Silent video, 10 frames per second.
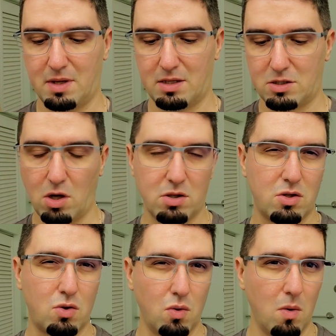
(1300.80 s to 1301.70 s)
it's
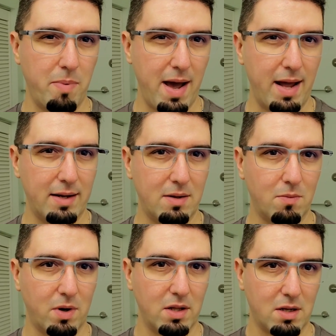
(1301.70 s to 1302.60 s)
not too bad
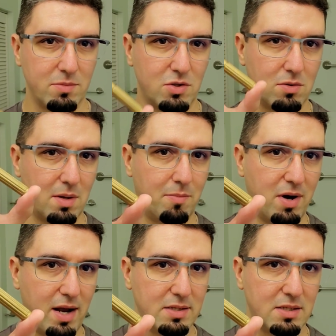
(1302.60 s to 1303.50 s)
when it comes to the
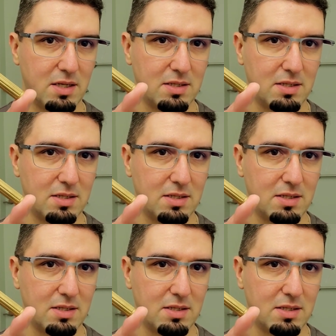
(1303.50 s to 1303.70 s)
brass.